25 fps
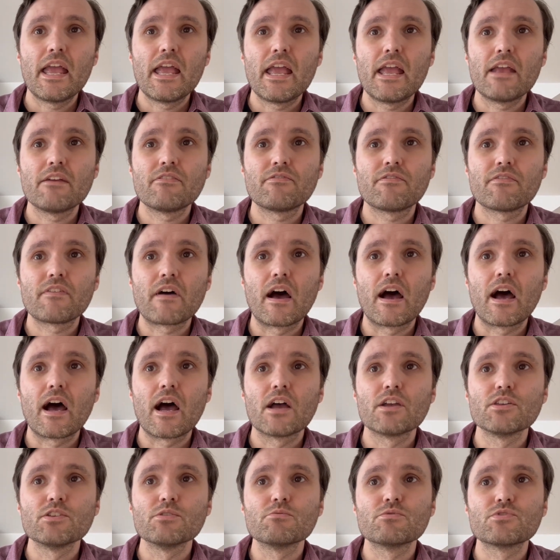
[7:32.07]
If
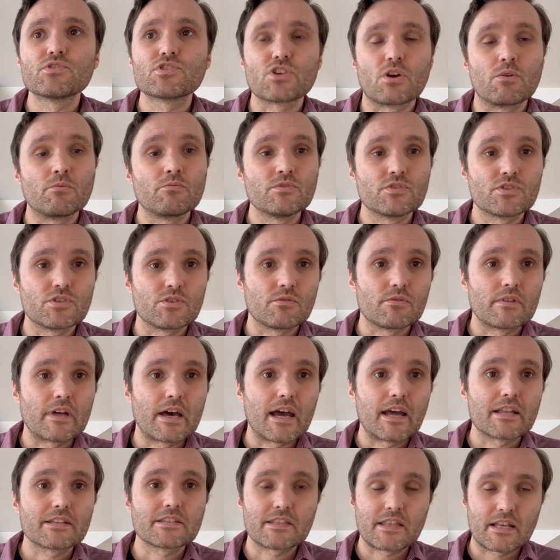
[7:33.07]
you don't do
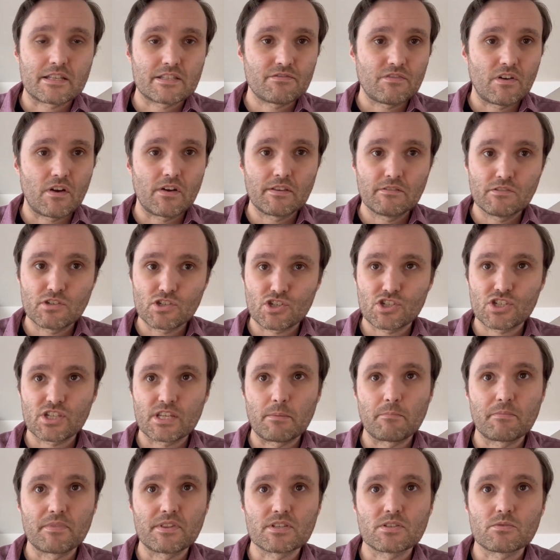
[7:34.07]
that, that's fine, just
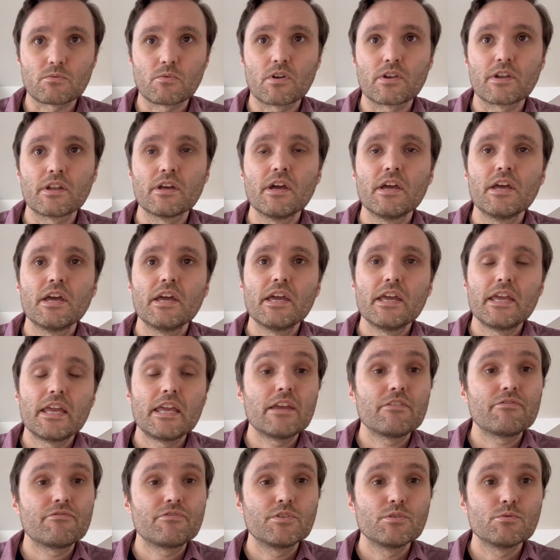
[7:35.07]
skip this one.
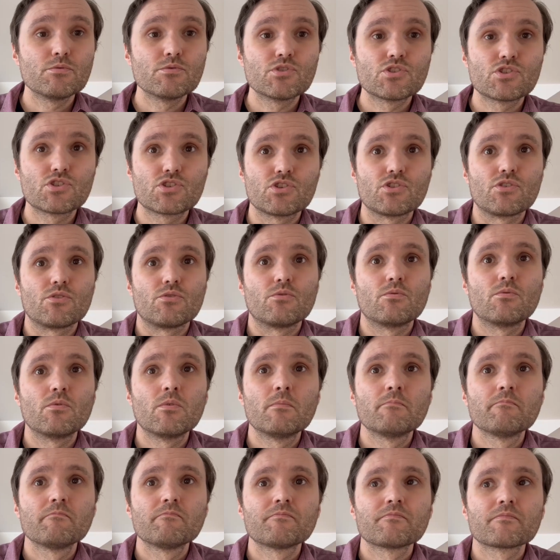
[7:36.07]
If you
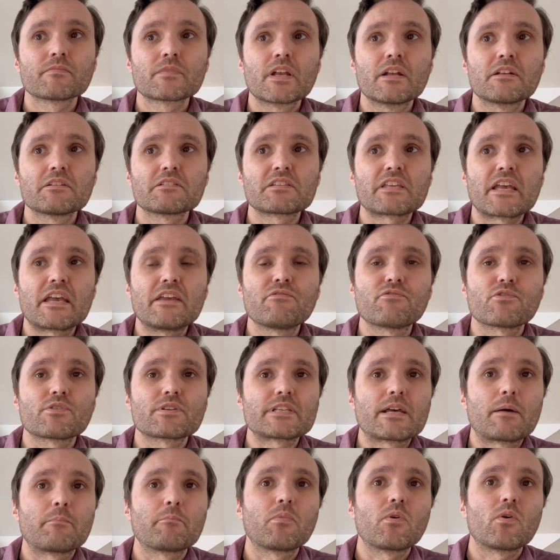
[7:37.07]
do, say for
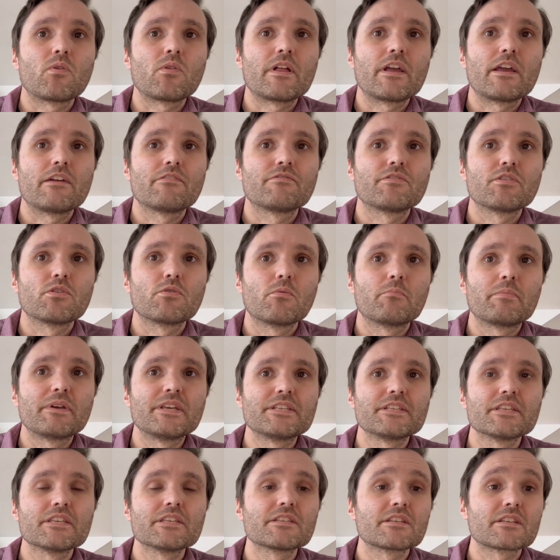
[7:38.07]
example, if your
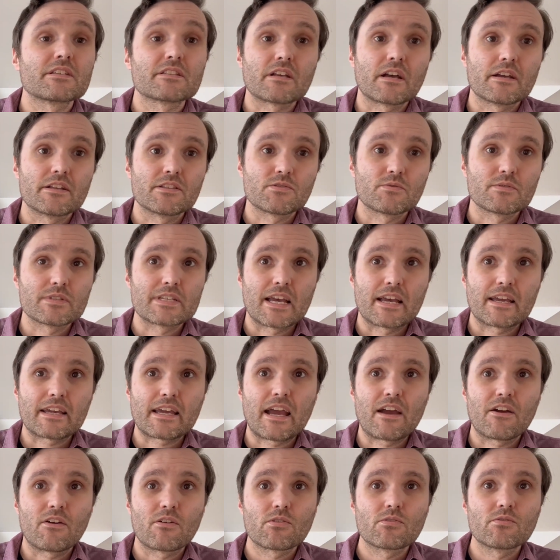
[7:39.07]
PCs decide to attack
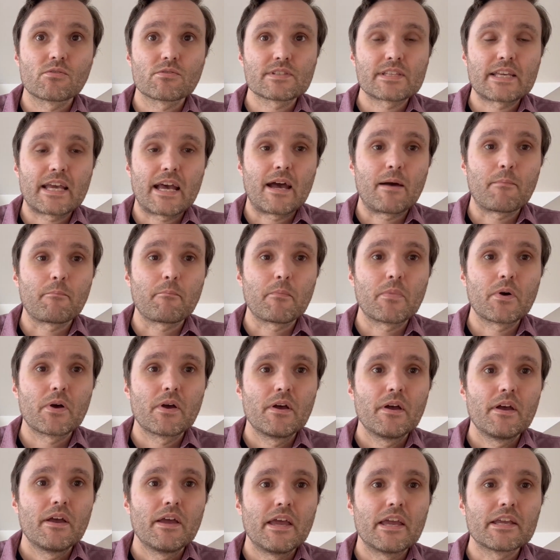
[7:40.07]
Aragorn's camp,
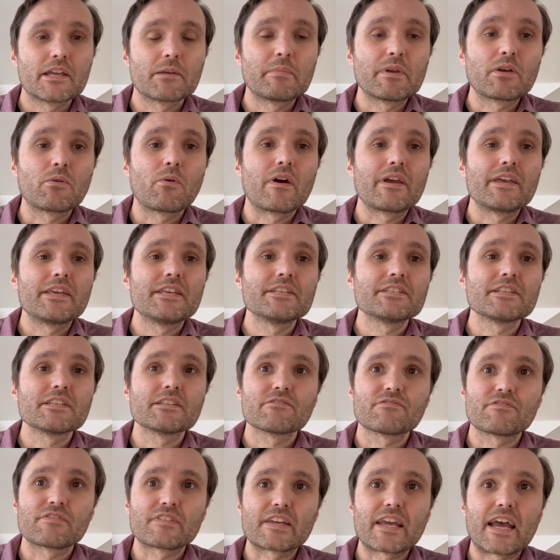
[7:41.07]
it can be quite easy
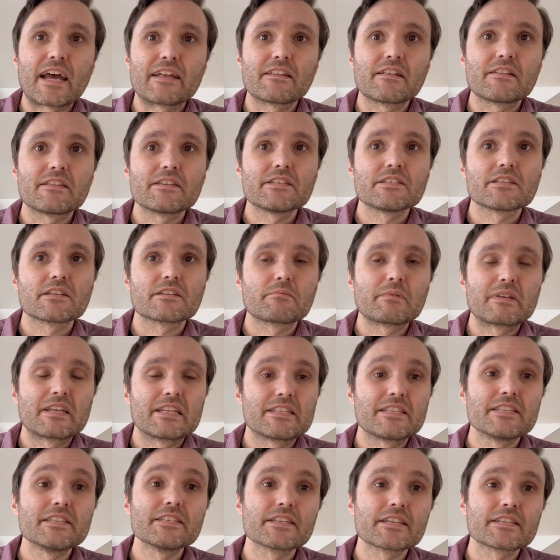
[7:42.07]
to forget that these
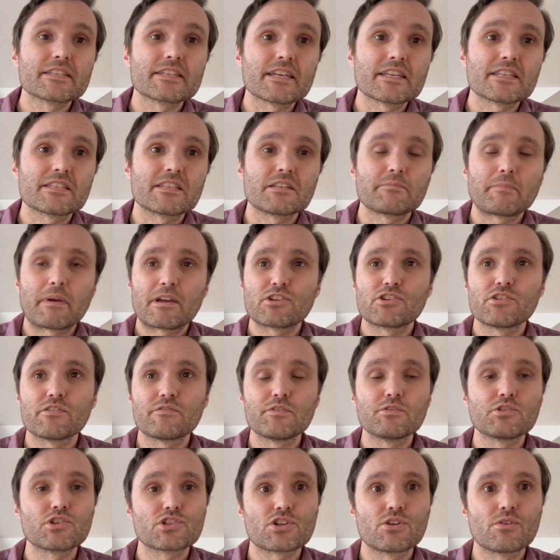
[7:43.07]
abilities exist, especially
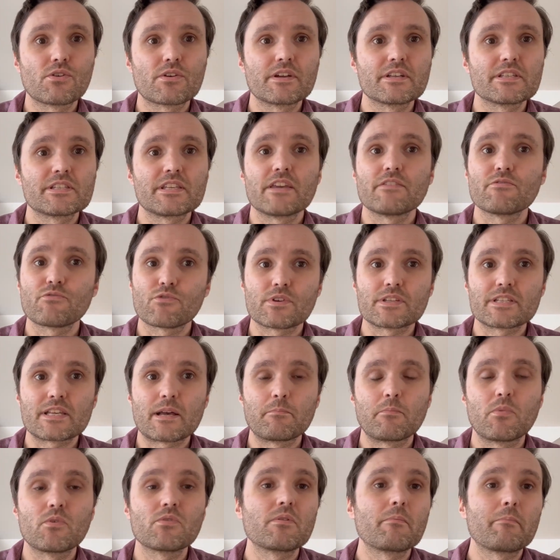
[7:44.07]
if you just look at, say for
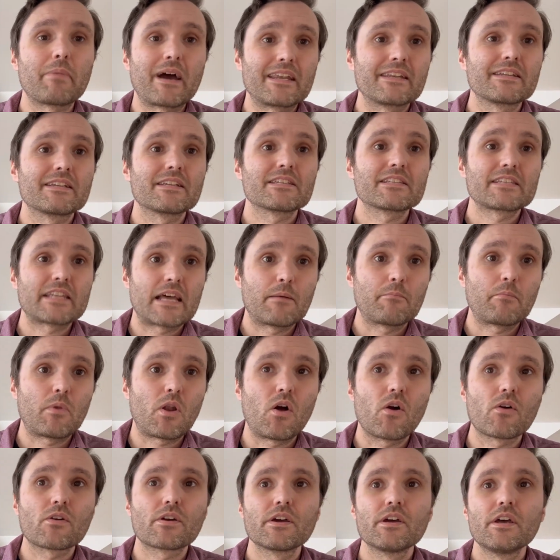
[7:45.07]
example, the bandit stat
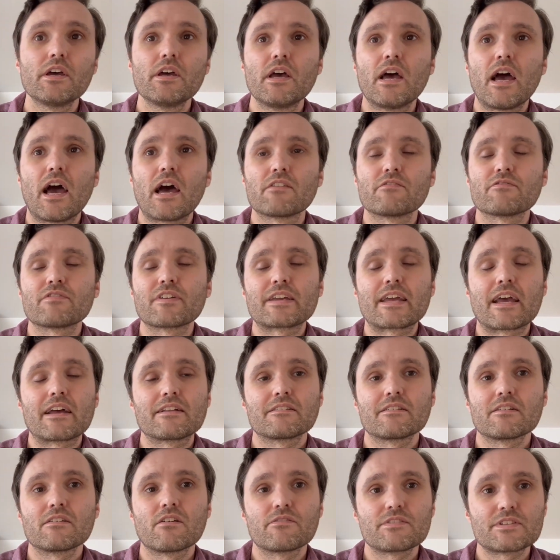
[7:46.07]
block and
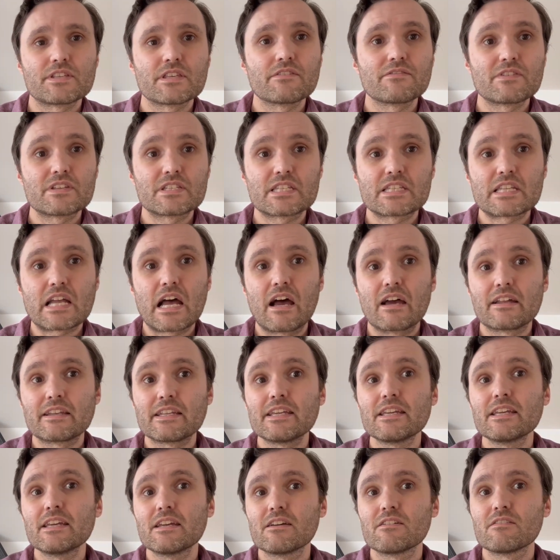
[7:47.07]
forget that obviously the
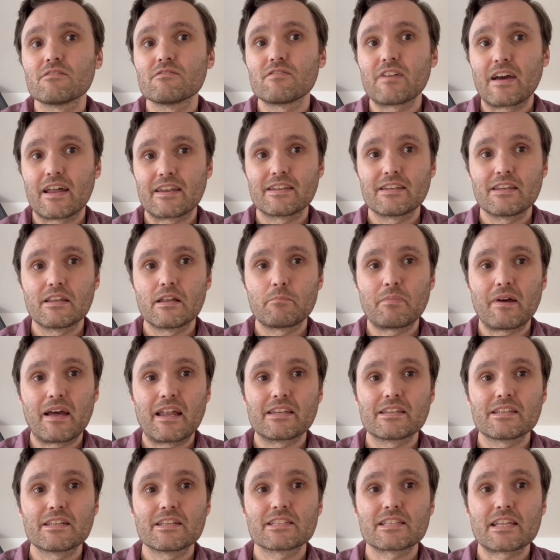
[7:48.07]
Vistani
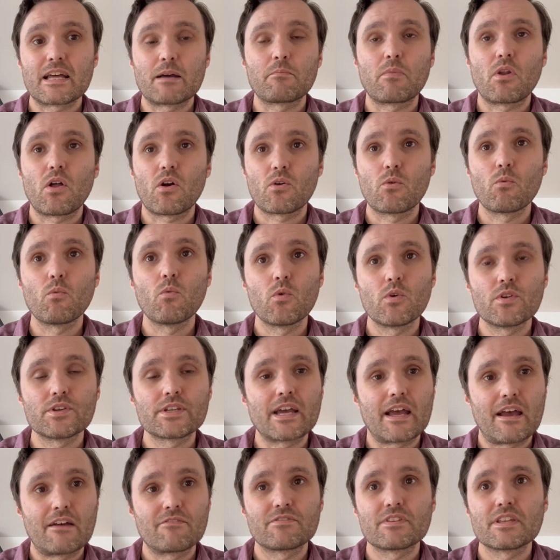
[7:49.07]
bandit stat block would
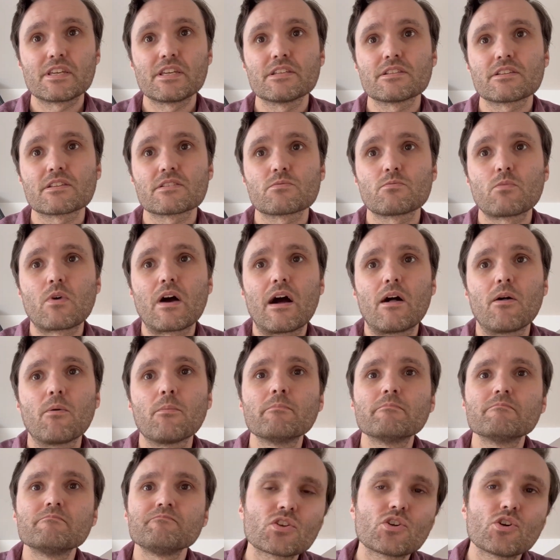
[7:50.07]
have these as
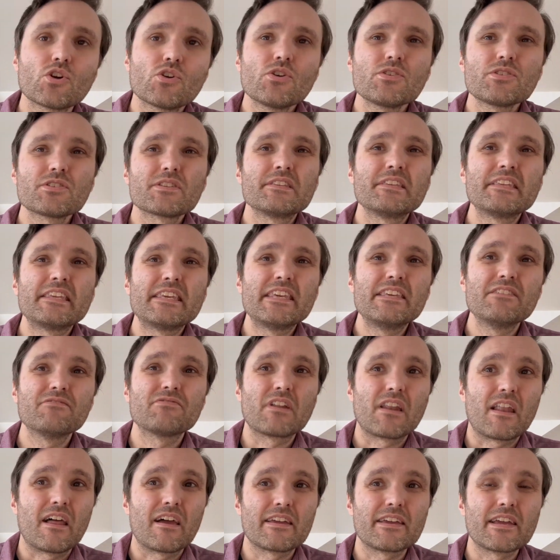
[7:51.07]
well. Curse and
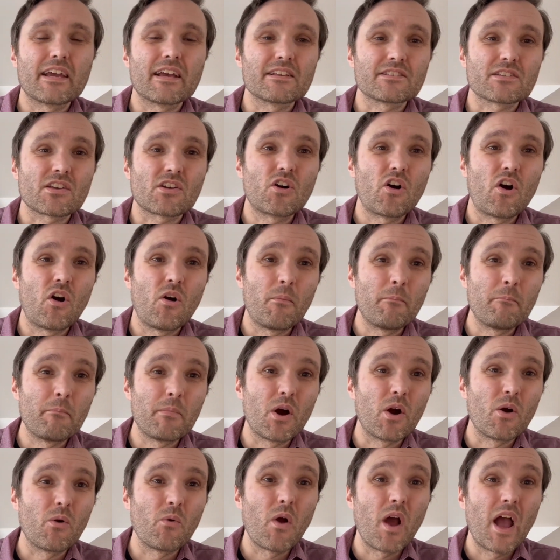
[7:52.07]
Evil Eye as a
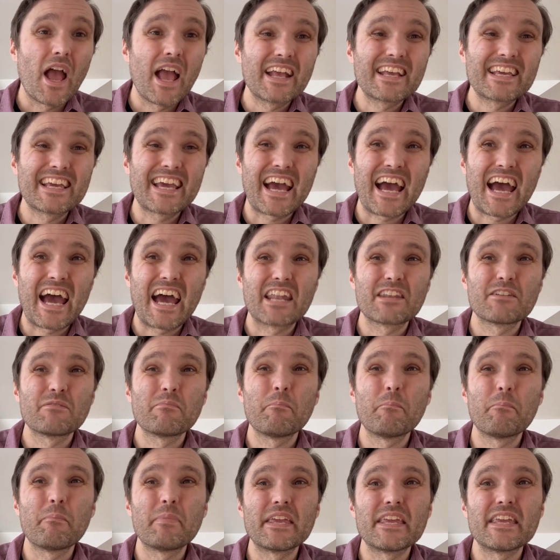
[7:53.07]
combo
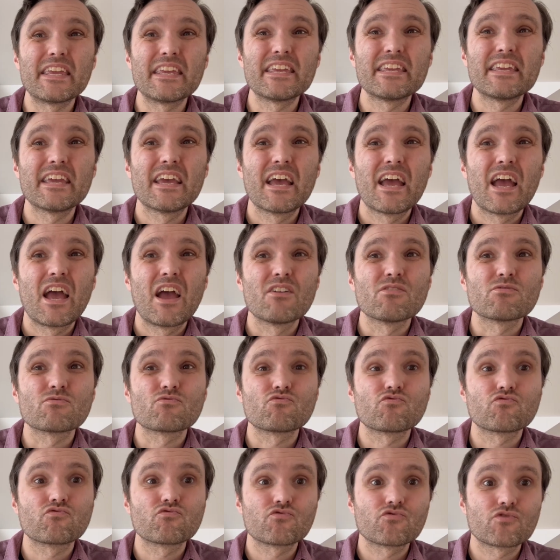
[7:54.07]
can be
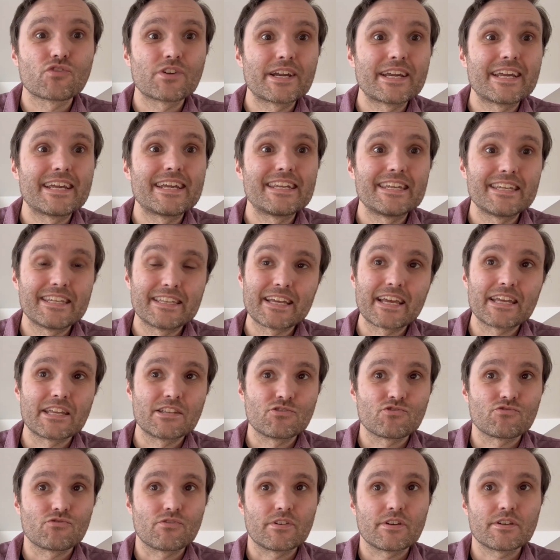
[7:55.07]
really
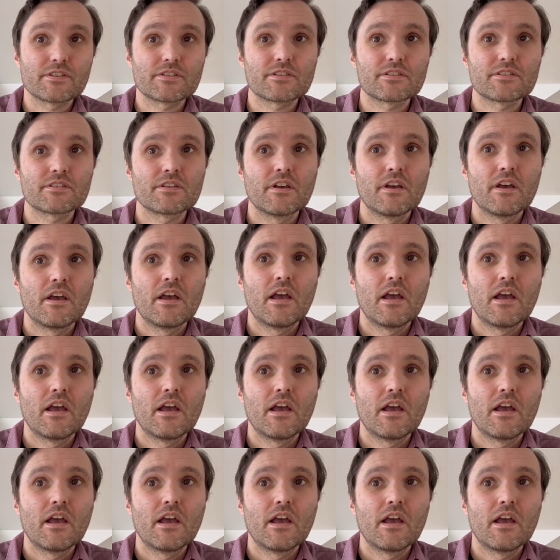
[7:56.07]
dangerous.